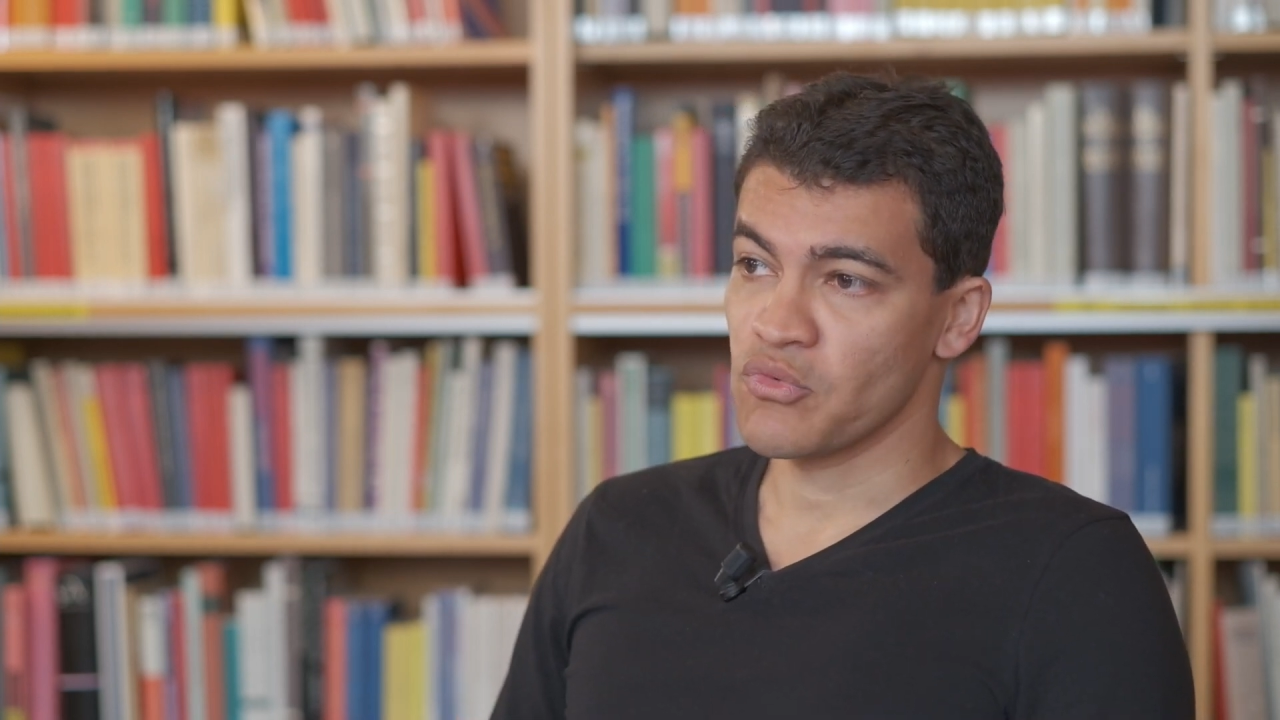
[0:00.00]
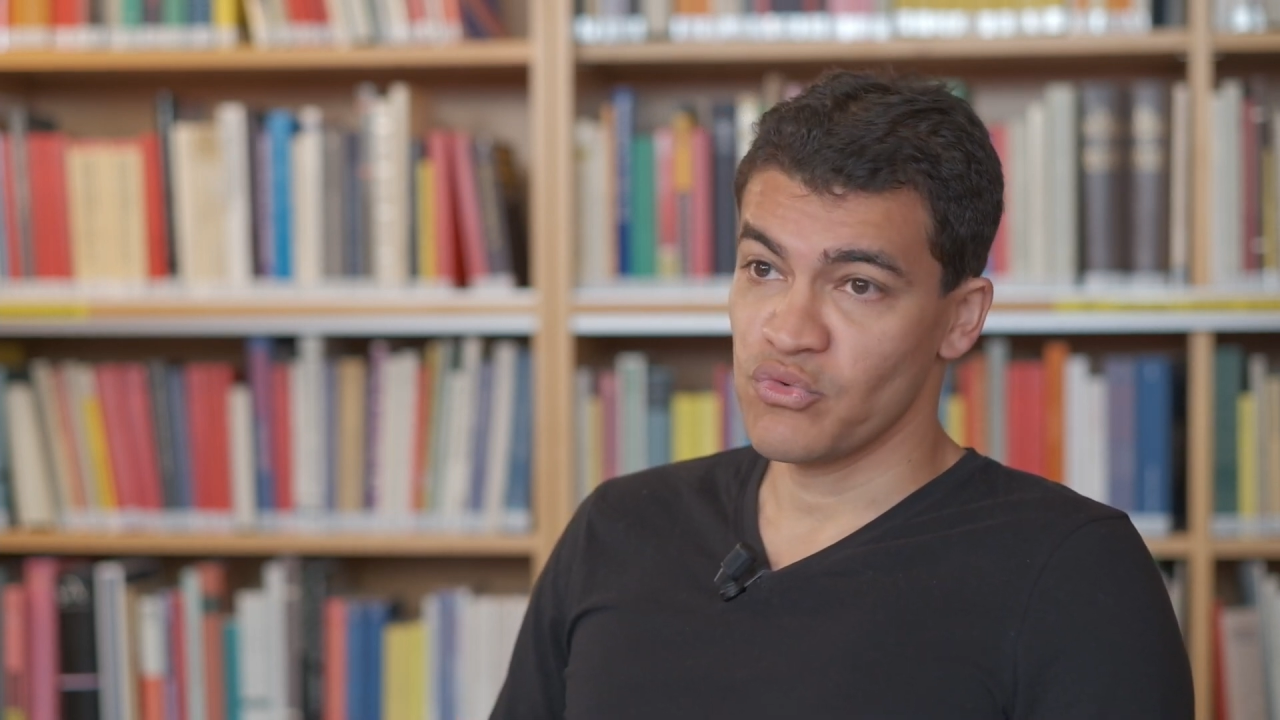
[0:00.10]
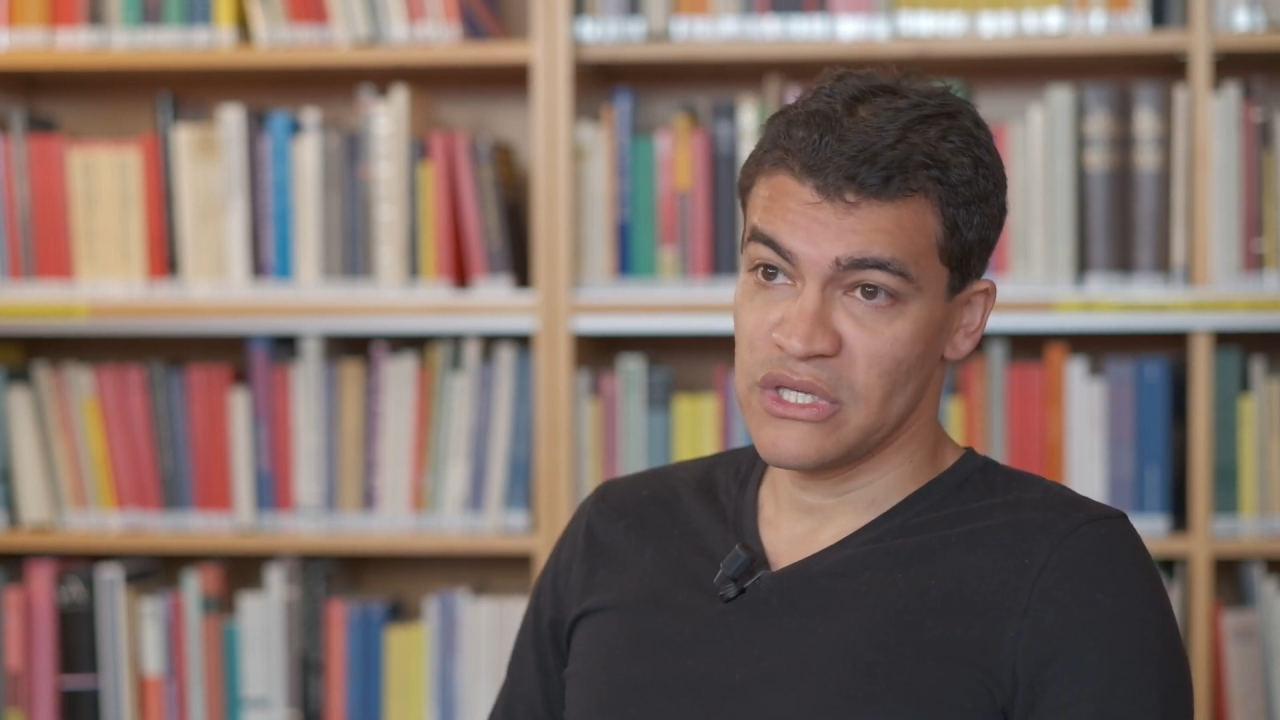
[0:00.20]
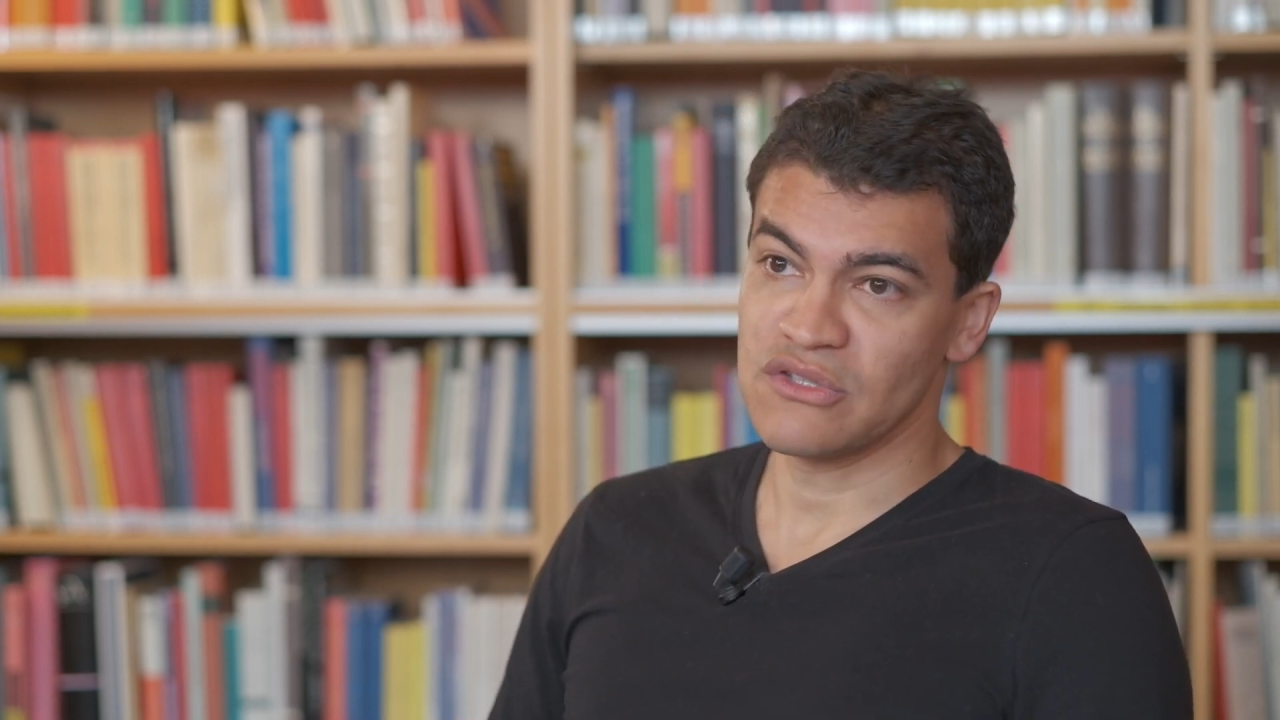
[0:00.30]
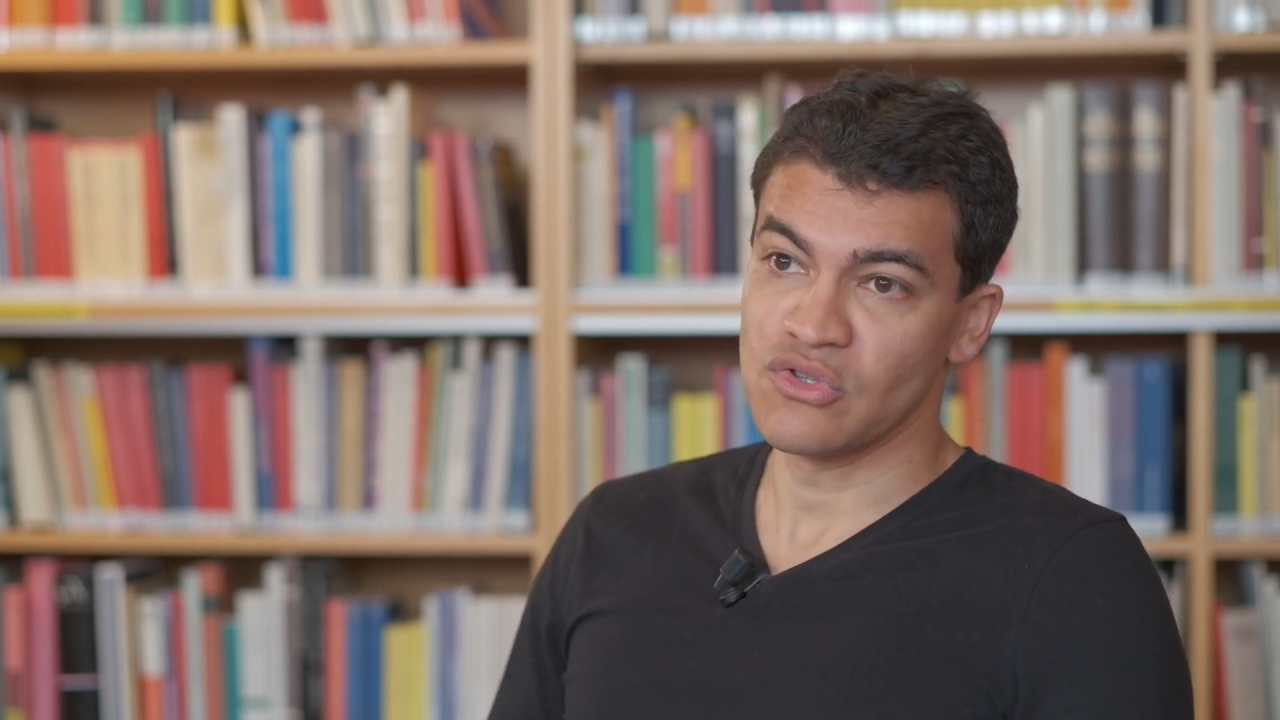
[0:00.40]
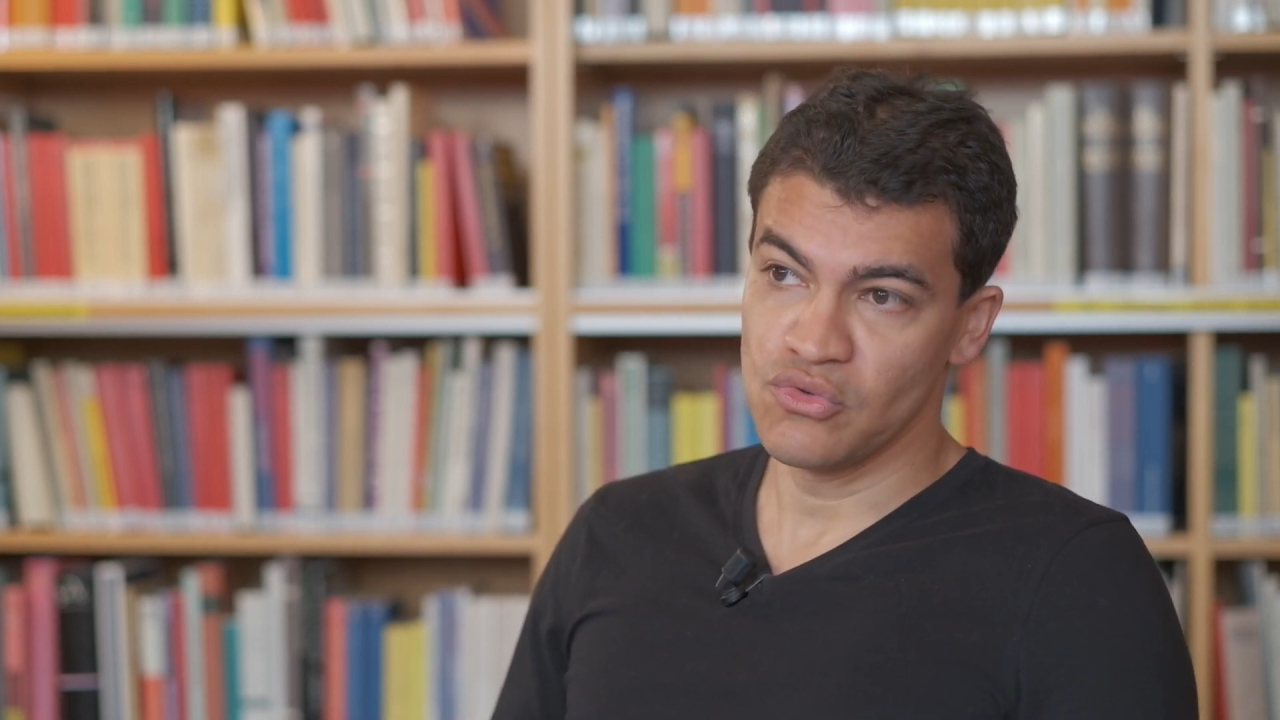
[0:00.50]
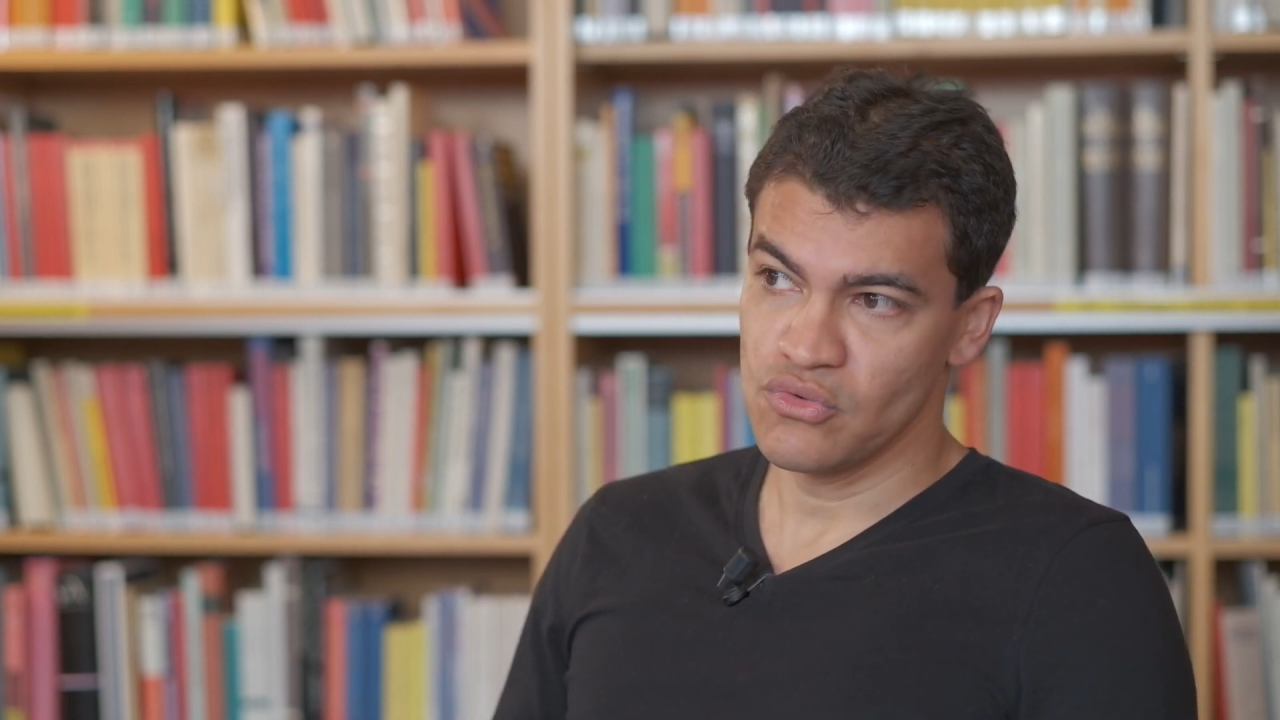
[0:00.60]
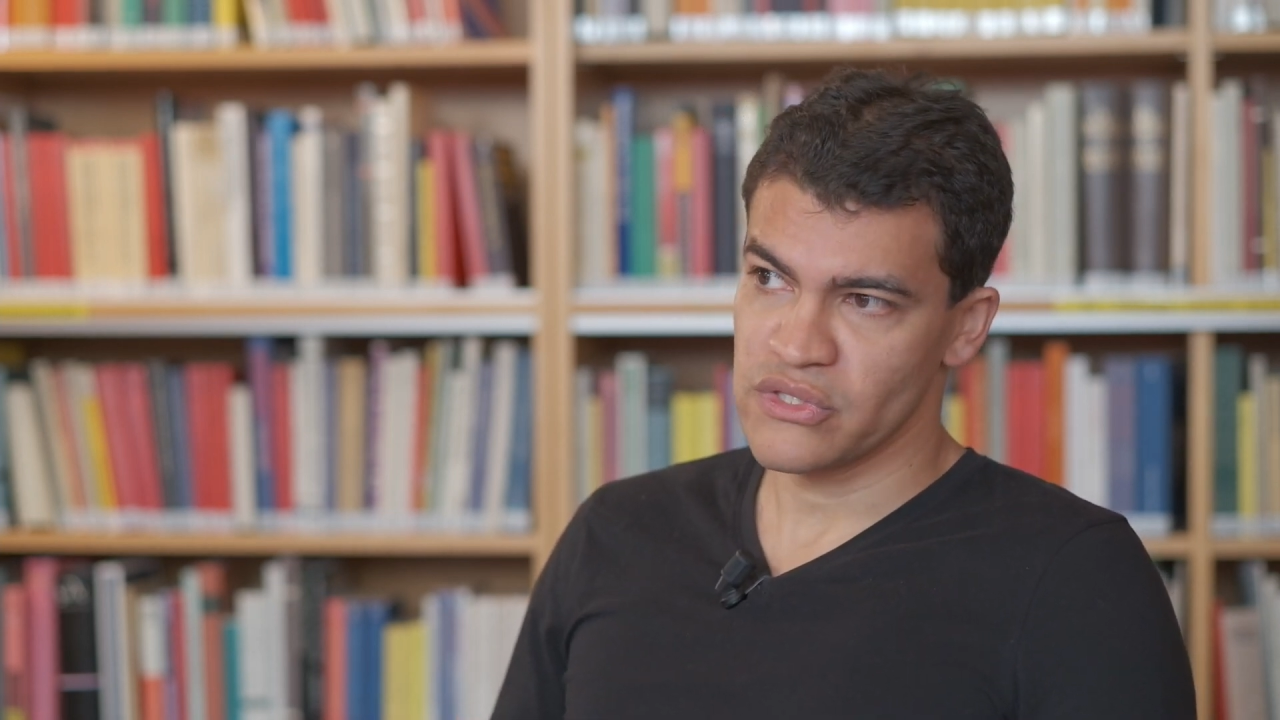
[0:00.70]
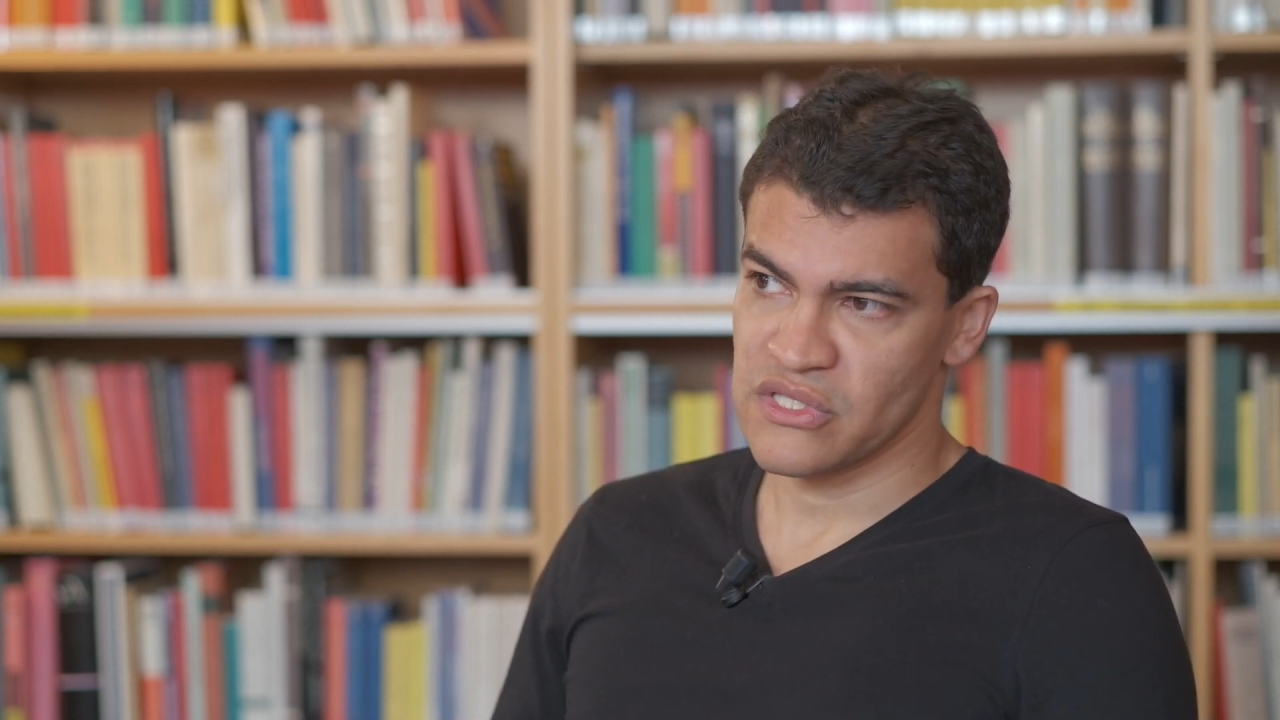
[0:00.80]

we do